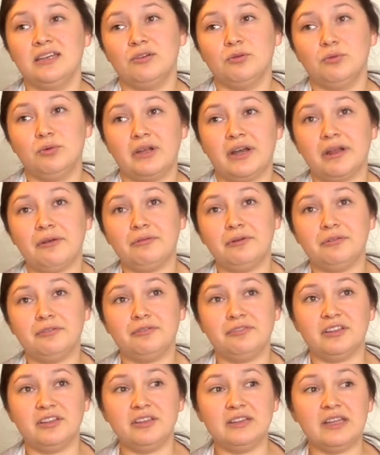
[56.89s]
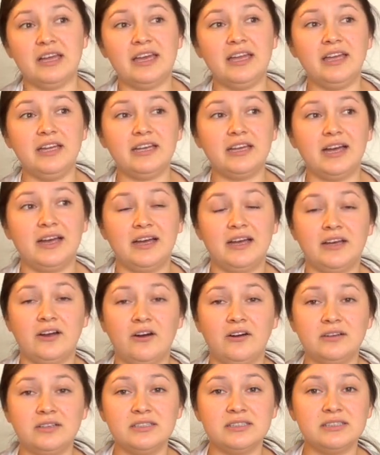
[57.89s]
what it would feel like. I
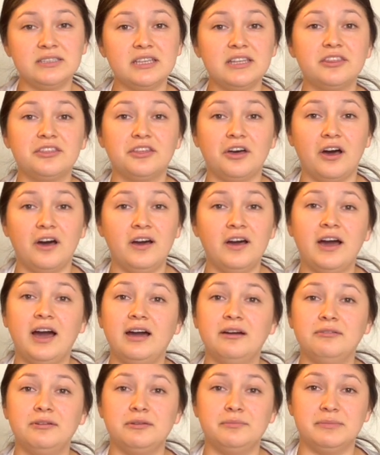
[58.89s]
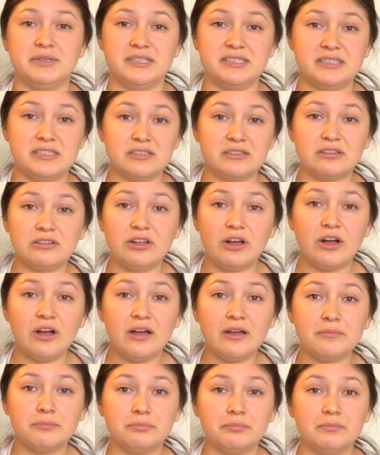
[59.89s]
honestly thought I would miss it a
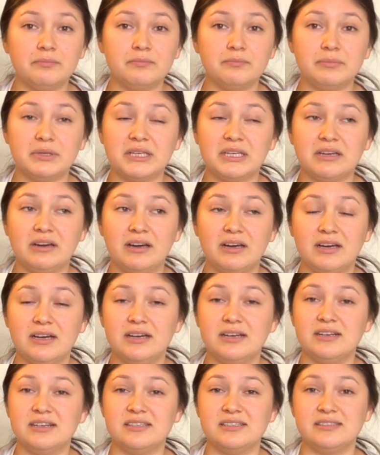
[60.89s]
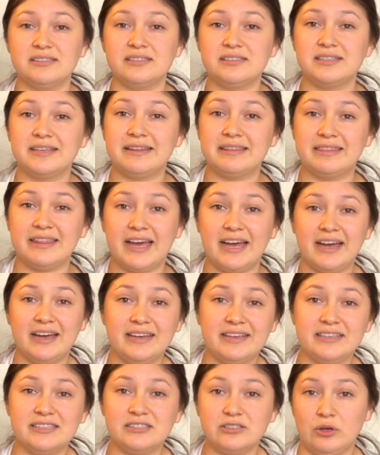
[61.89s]
lot because that
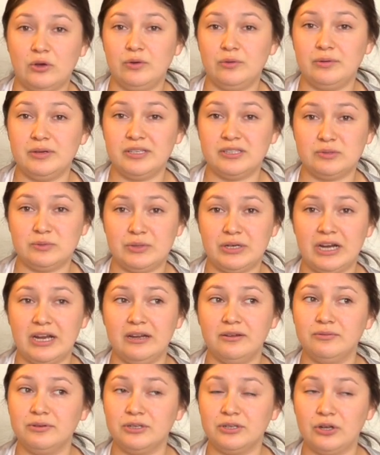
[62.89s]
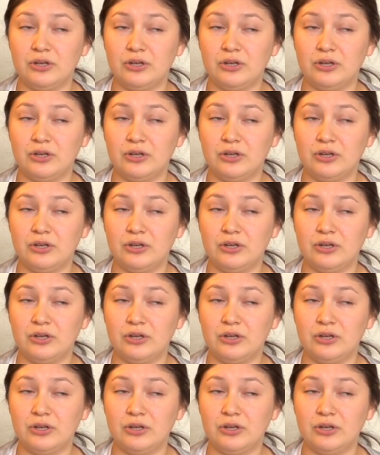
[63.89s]
is always what I would